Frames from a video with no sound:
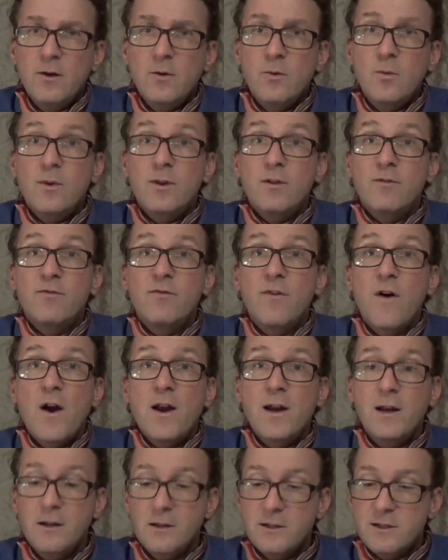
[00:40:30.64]
With a
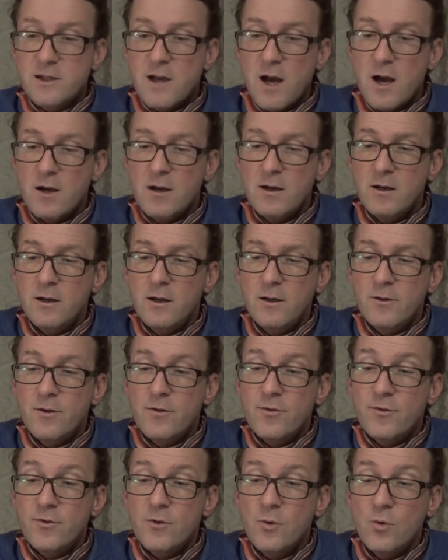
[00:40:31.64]
final tug, the
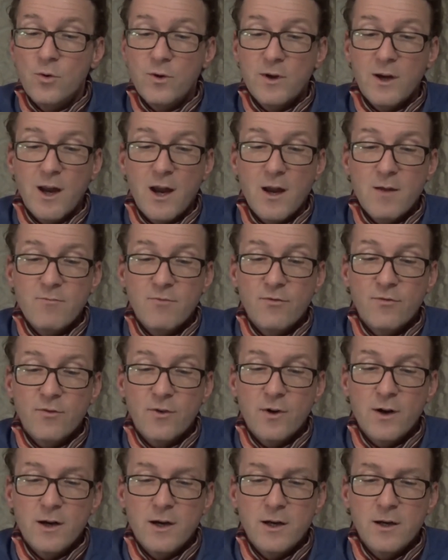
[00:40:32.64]
thorn came
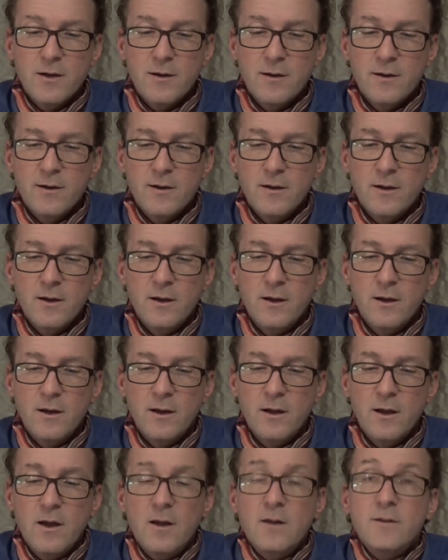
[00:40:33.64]
free.
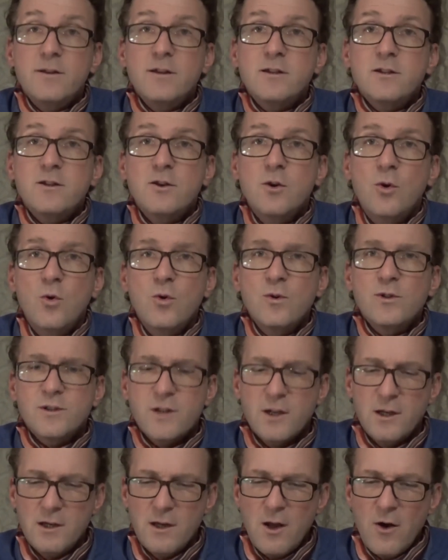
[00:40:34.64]
This caused
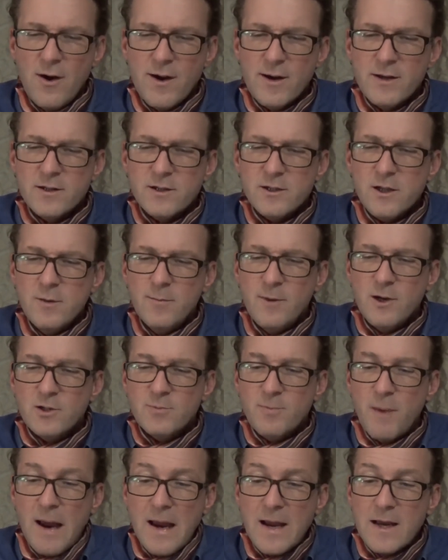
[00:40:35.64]
the lion so
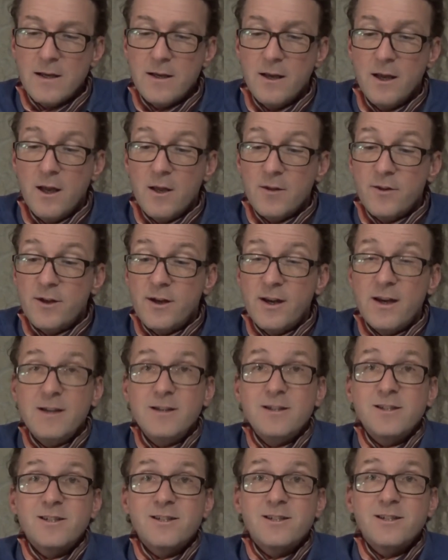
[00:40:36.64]
much pain that it
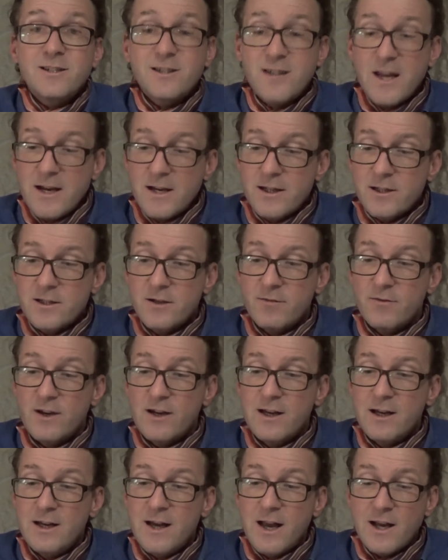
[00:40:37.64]
instinctively
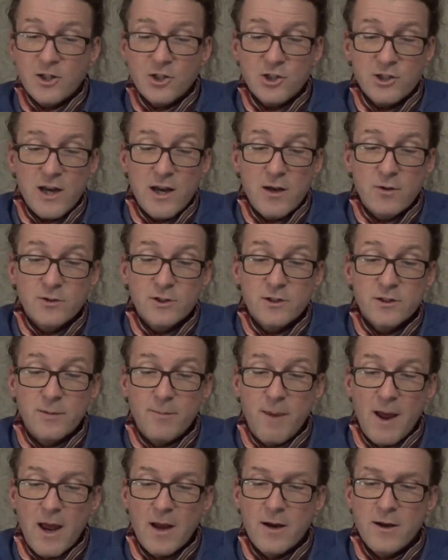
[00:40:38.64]
lashed out at the
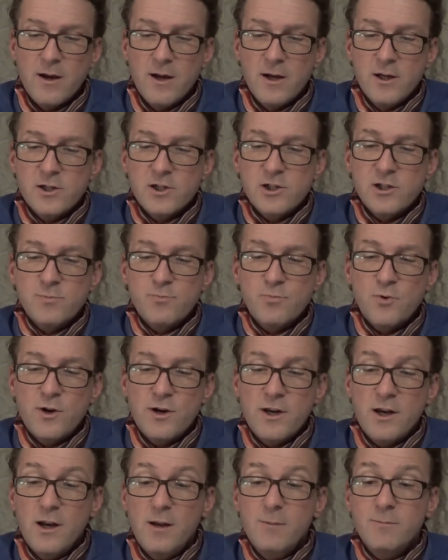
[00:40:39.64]
man,
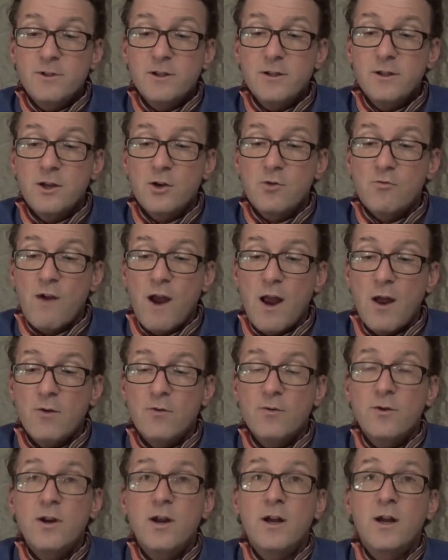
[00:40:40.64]
spreading him to the
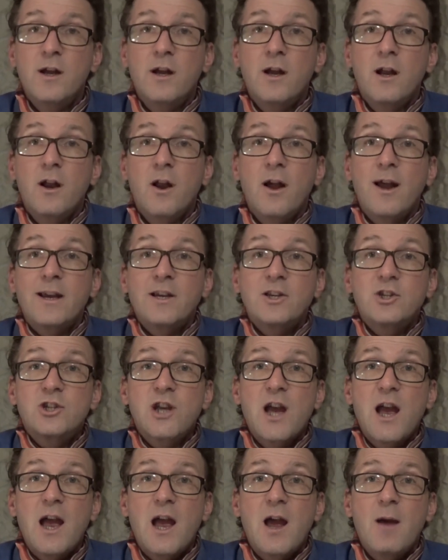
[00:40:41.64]
ground like
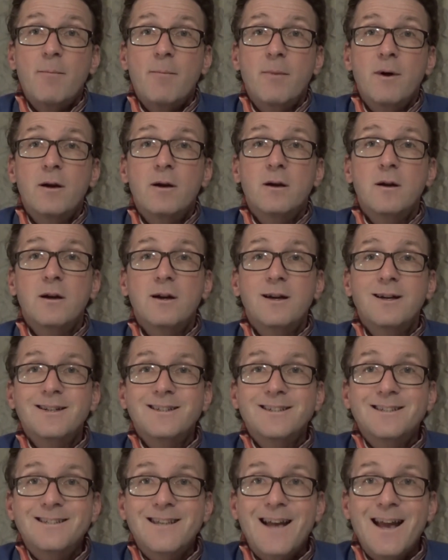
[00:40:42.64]
jam,
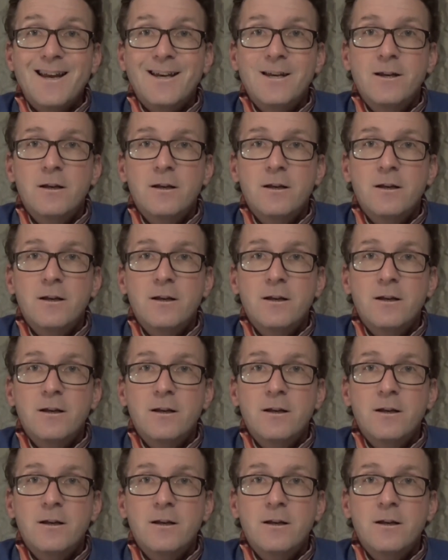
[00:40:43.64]
dead.